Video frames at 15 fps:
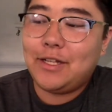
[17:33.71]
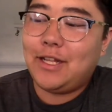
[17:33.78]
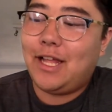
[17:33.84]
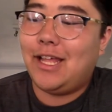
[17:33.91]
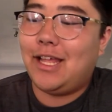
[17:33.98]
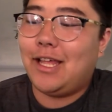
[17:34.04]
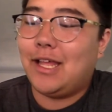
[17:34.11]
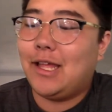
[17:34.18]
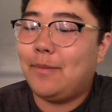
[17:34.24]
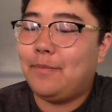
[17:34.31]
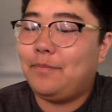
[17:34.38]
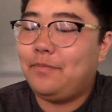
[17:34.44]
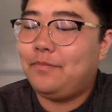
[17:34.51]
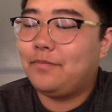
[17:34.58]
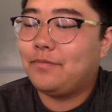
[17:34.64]

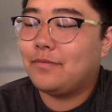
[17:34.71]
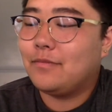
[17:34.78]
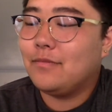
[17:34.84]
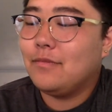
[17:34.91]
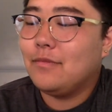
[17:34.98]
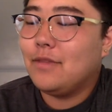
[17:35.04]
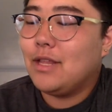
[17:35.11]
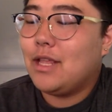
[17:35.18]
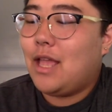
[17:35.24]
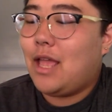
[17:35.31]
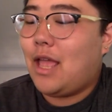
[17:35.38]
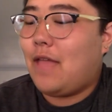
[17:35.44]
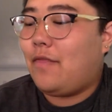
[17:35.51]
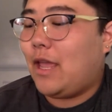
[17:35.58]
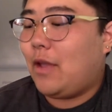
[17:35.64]
And
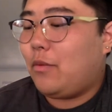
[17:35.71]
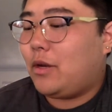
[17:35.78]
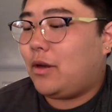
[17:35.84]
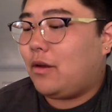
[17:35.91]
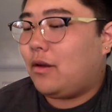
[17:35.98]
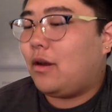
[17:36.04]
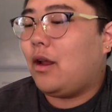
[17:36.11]
they would